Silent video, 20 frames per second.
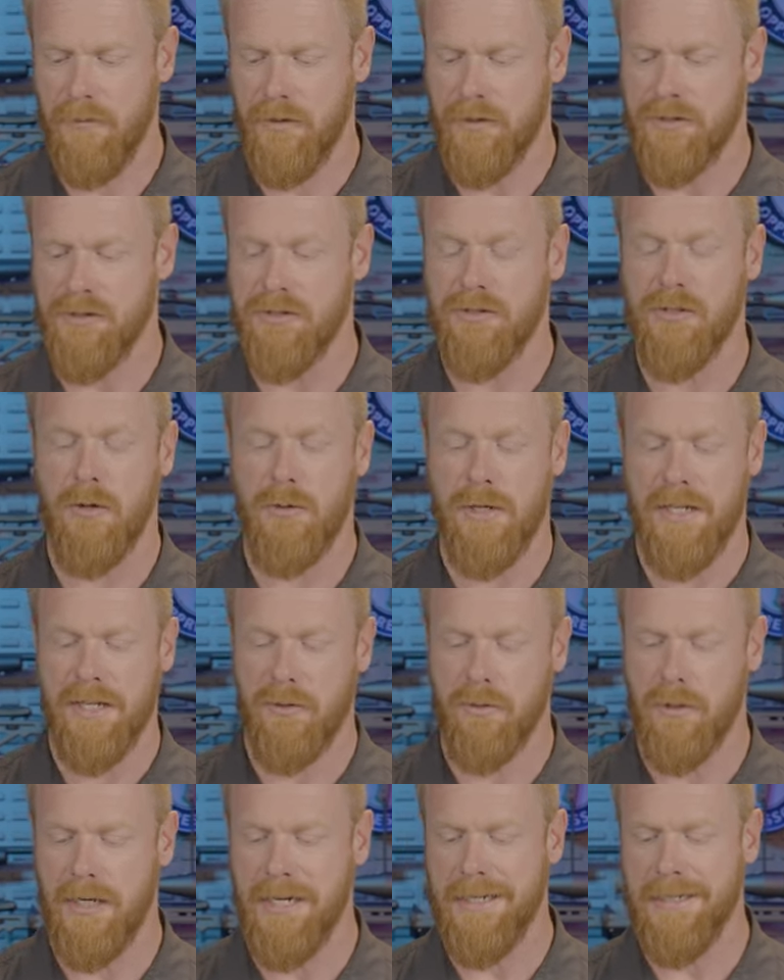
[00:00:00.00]
versus OD
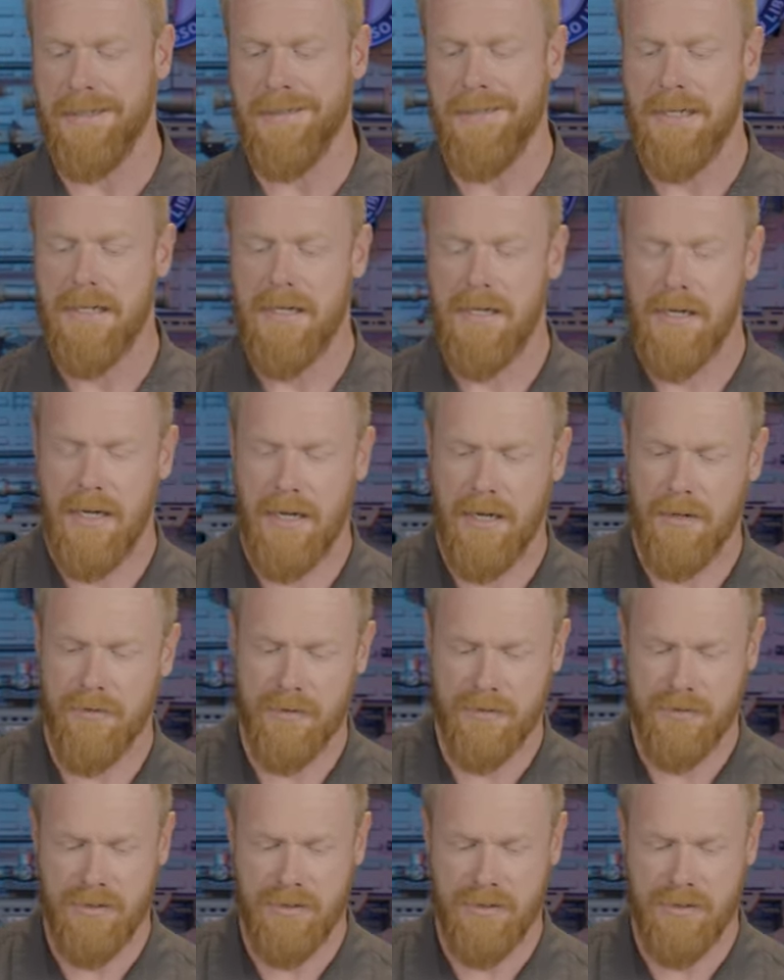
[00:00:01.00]
green on the